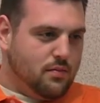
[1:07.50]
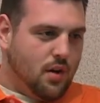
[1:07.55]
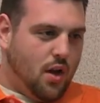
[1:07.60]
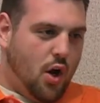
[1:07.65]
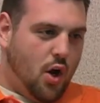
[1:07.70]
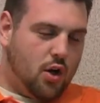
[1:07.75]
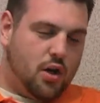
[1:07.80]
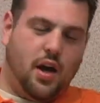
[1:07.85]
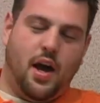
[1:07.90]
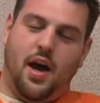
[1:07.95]

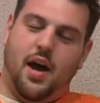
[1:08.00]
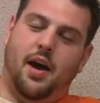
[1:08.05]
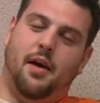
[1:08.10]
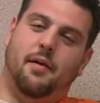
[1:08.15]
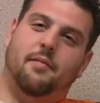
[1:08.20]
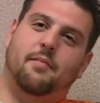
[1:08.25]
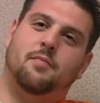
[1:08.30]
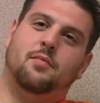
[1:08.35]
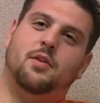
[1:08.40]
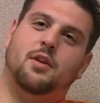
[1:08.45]
Okay.
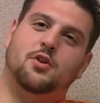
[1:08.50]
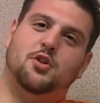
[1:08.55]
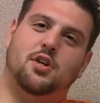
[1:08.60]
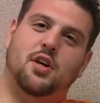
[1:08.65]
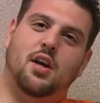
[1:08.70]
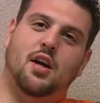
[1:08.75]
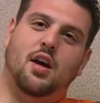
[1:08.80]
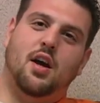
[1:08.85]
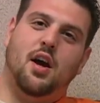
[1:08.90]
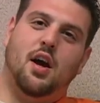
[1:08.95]

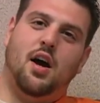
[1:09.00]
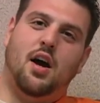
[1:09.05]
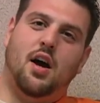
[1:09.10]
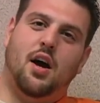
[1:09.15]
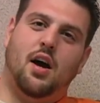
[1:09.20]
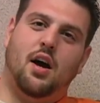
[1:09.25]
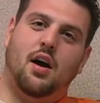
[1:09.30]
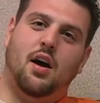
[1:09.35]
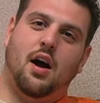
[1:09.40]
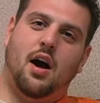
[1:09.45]
She uh,
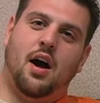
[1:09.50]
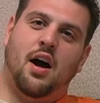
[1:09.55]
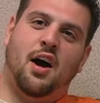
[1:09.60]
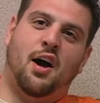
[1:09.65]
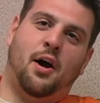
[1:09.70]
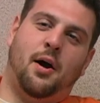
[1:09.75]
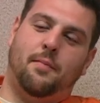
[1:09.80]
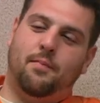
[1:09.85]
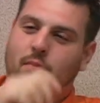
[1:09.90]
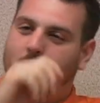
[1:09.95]

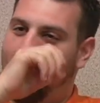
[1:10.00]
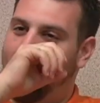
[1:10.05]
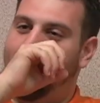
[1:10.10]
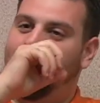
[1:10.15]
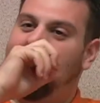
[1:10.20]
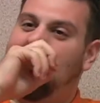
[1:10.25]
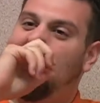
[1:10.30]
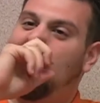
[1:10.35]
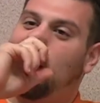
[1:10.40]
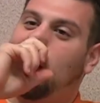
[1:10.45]
uh
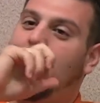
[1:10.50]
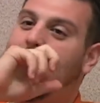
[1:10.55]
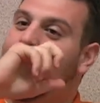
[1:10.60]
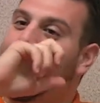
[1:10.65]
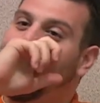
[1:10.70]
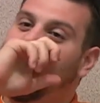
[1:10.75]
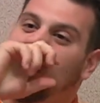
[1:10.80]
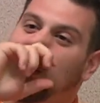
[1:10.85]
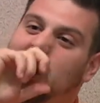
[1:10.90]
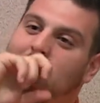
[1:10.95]
meet
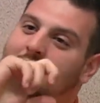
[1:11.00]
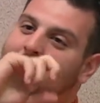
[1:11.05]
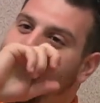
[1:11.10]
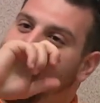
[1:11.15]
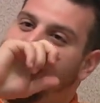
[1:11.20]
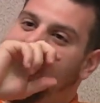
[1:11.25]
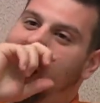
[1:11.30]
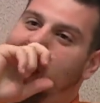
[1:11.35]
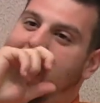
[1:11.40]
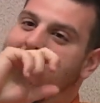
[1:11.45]
her
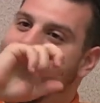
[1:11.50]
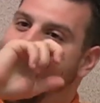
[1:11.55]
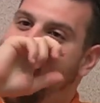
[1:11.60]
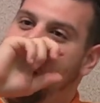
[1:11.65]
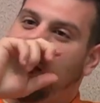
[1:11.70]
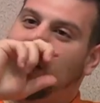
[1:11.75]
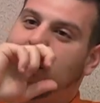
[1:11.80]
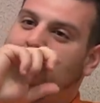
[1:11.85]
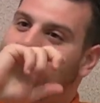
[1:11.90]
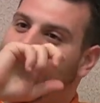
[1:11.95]

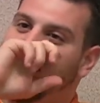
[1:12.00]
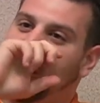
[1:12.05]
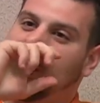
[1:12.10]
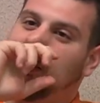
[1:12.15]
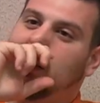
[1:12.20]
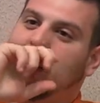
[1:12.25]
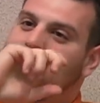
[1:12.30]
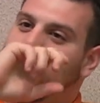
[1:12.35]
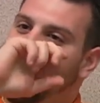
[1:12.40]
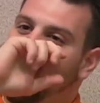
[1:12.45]
at
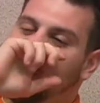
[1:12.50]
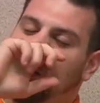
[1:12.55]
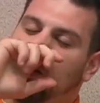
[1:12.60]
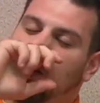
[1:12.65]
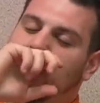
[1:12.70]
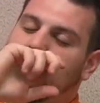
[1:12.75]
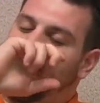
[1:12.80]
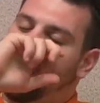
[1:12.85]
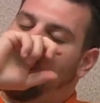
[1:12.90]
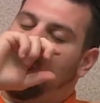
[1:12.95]

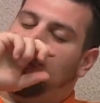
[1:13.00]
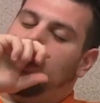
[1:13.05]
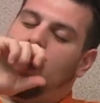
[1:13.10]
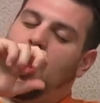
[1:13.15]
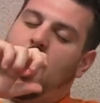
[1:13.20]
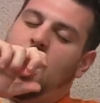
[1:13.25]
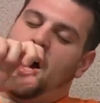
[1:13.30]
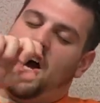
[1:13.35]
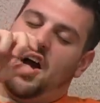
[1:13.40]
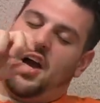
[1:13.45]

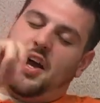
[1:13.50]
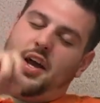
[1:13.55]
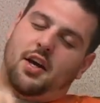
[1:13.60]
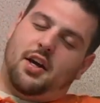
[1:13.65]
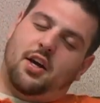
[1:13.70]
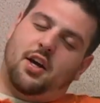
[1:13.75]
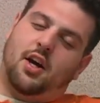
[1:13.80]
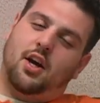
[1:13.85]
like